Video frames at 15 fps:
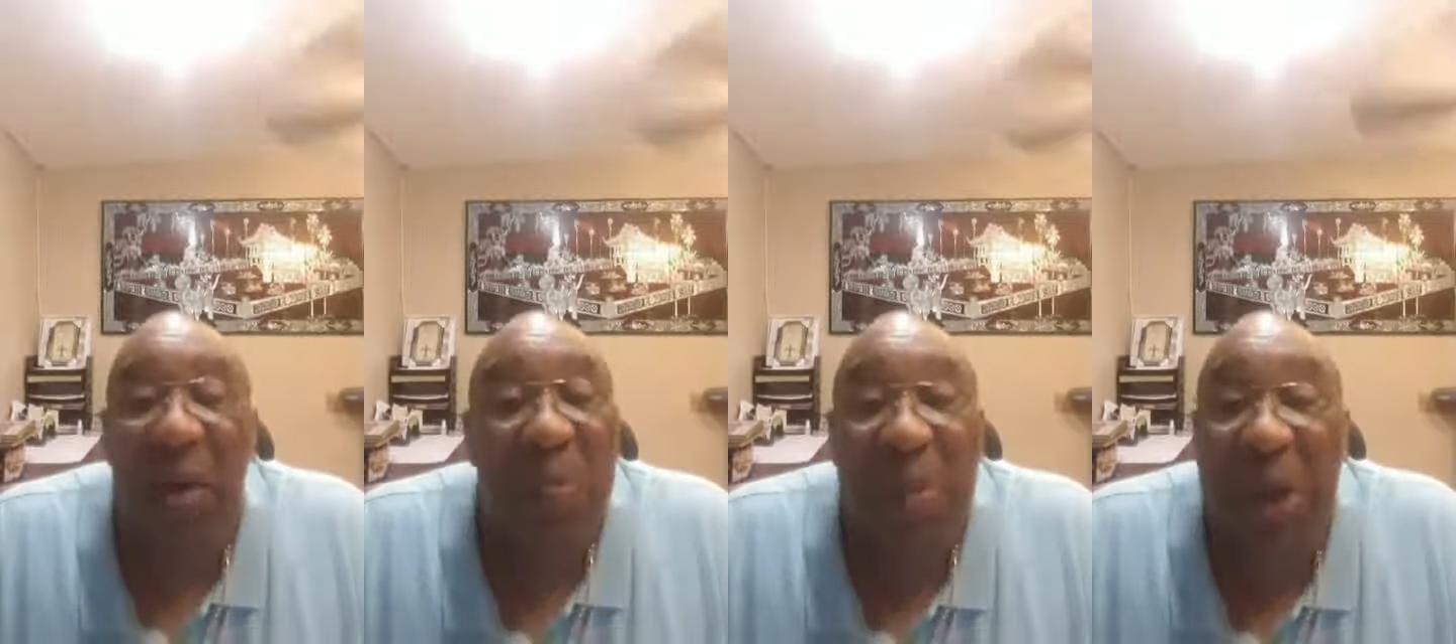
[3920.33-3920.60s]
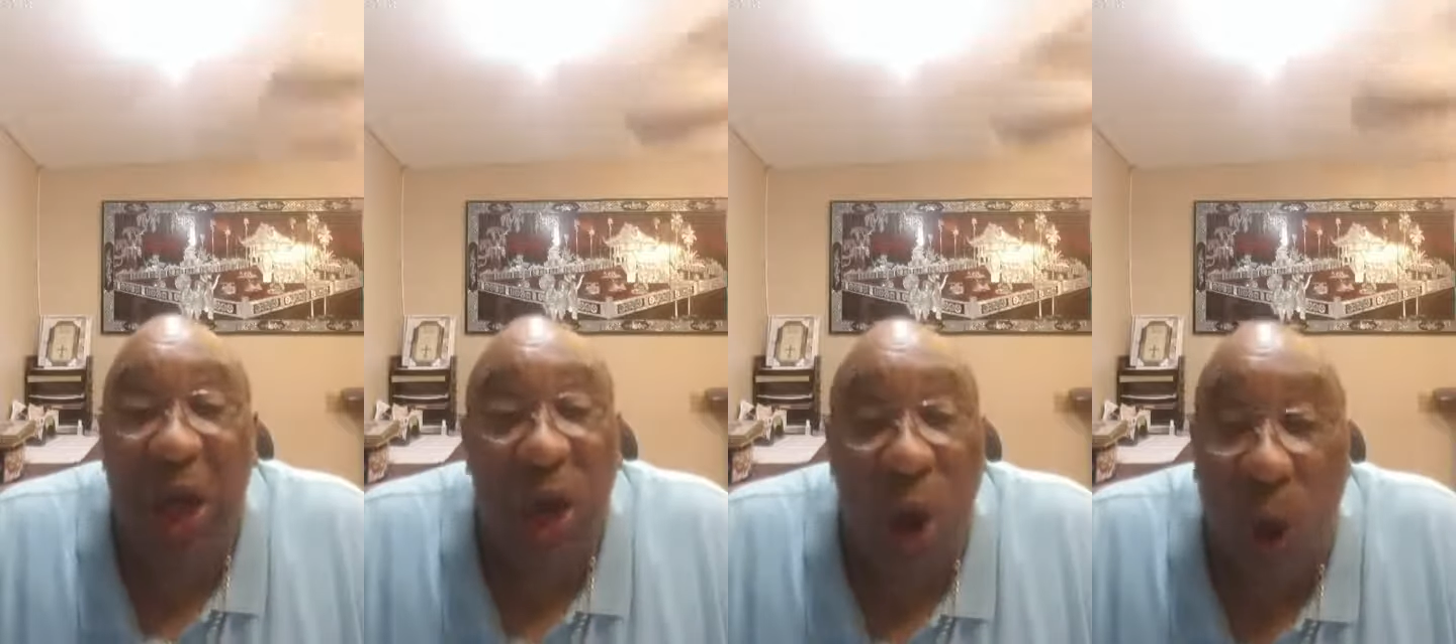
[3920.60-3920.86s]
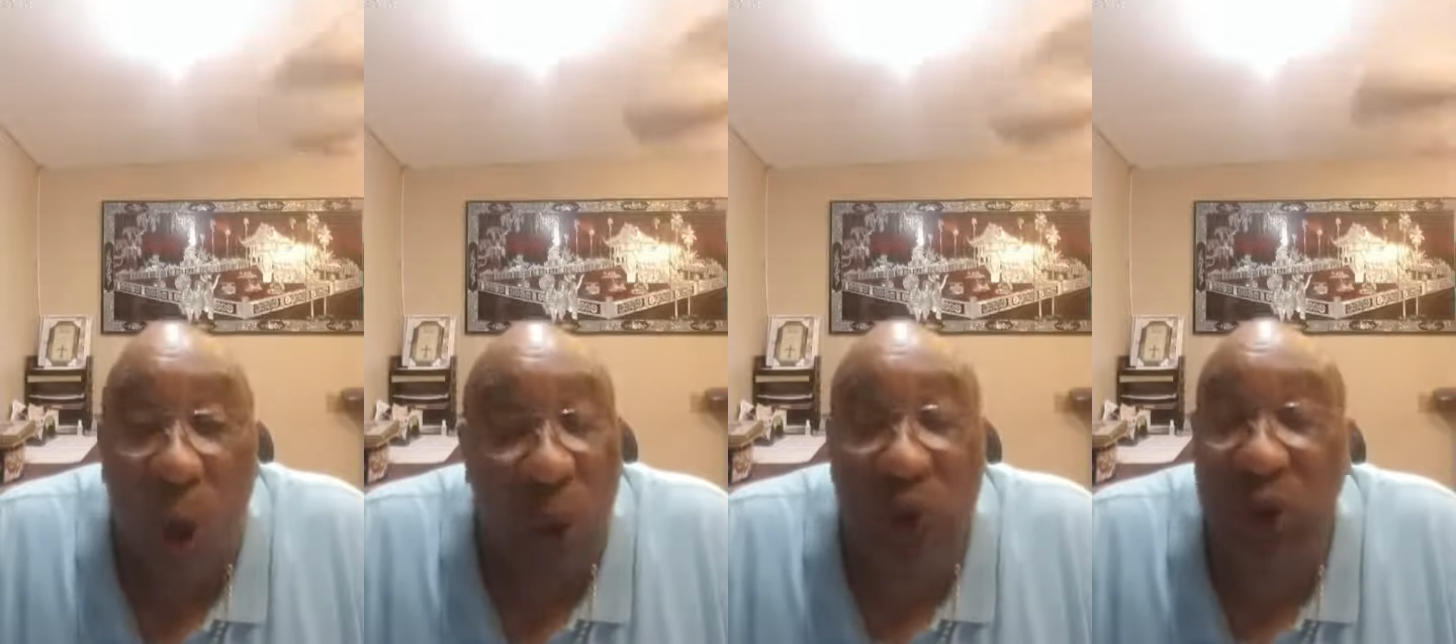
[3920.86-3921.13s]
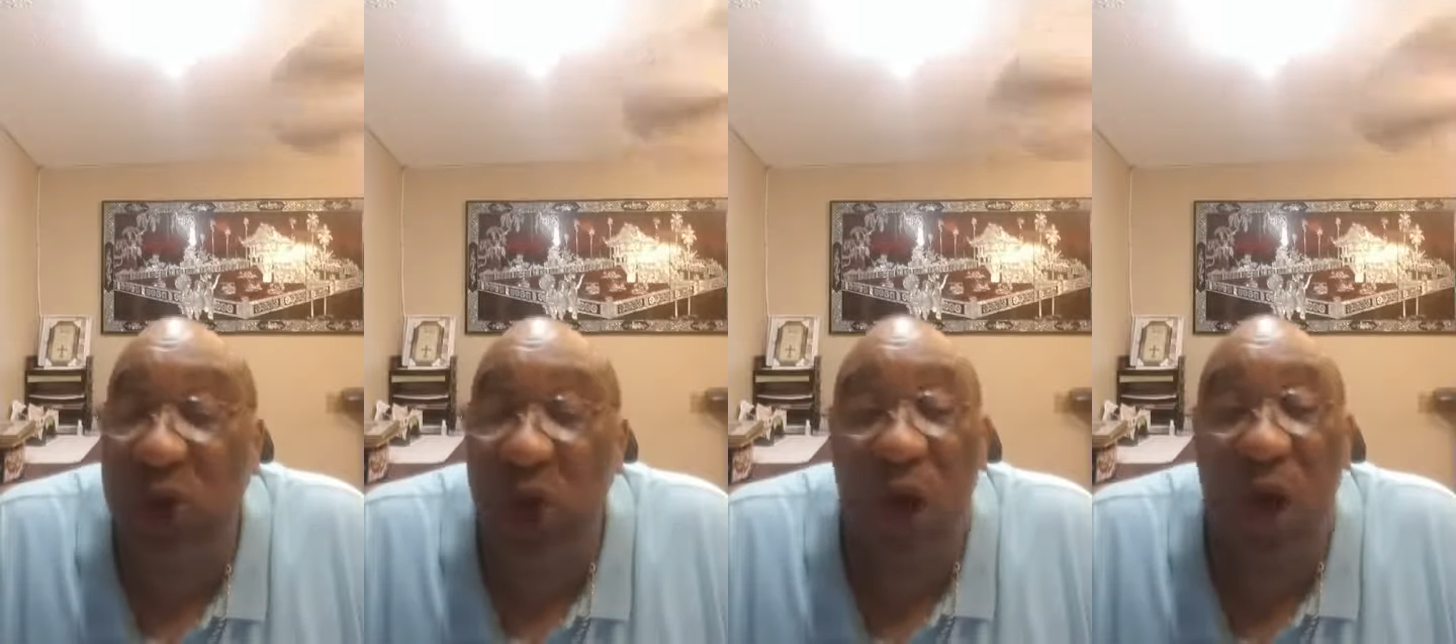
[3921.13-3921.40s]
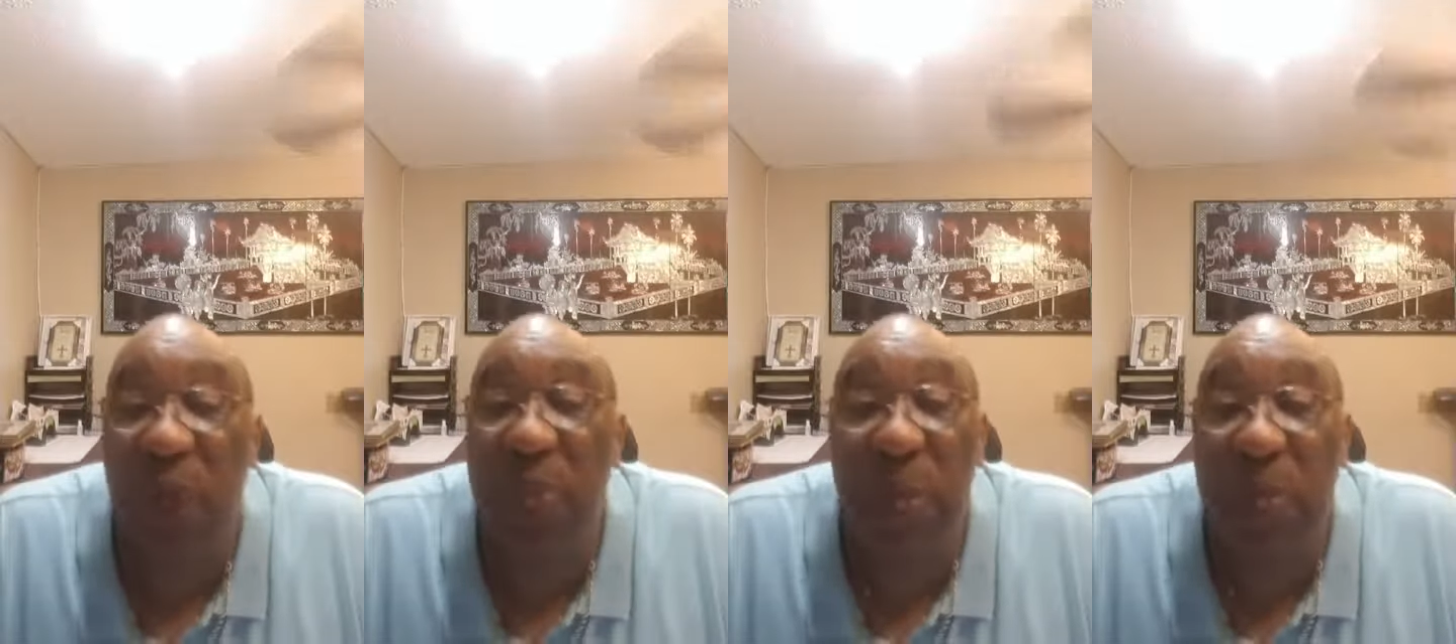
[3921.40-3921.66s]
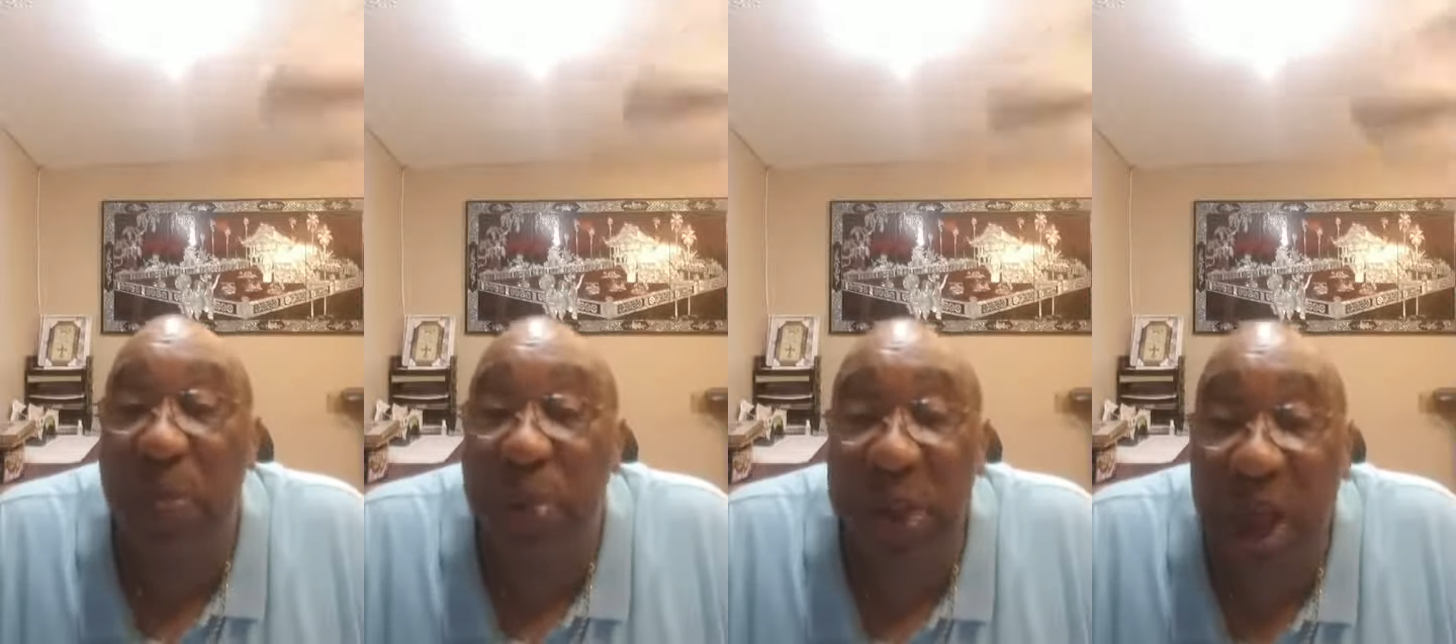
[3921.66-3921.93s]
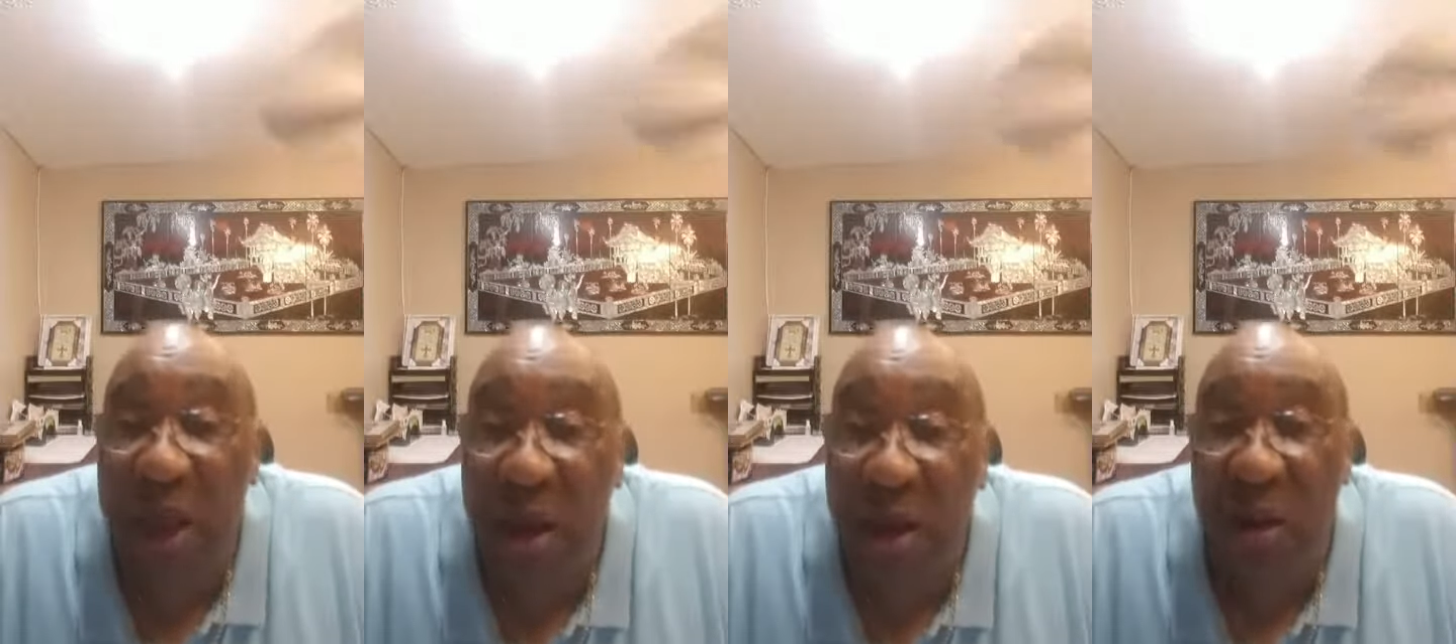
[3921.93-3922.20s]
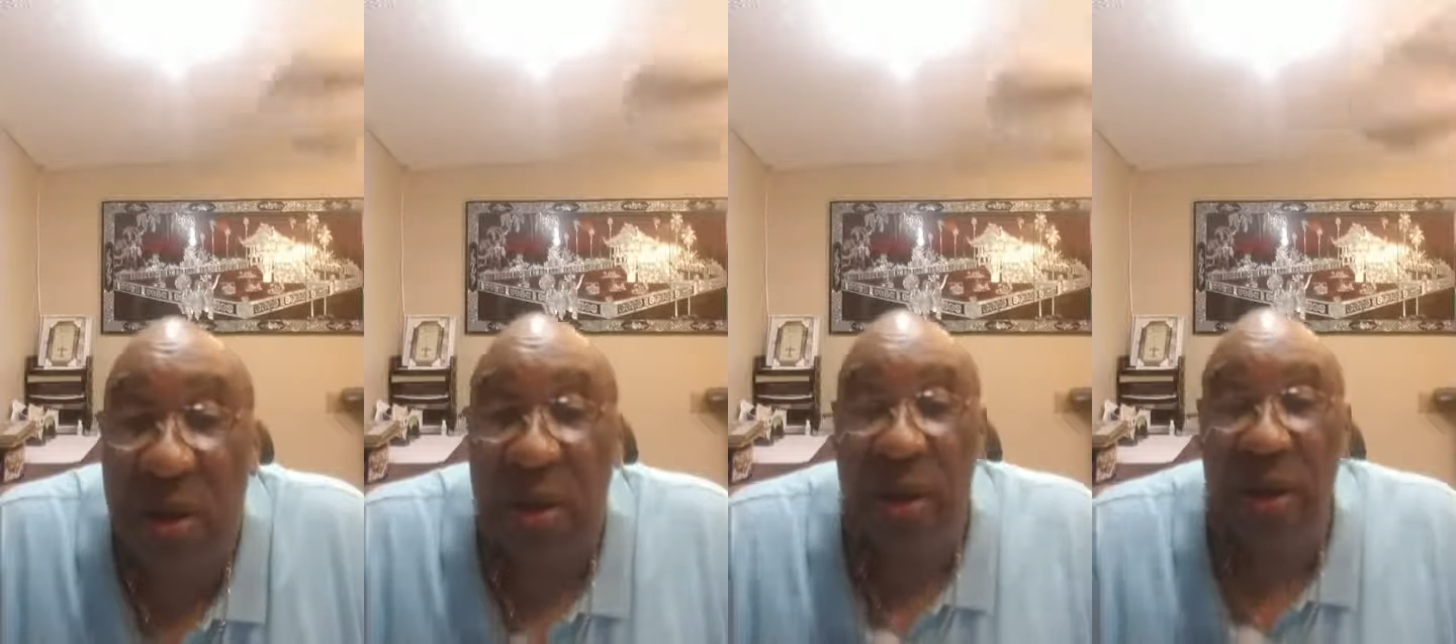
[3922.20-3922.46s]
because of the blood.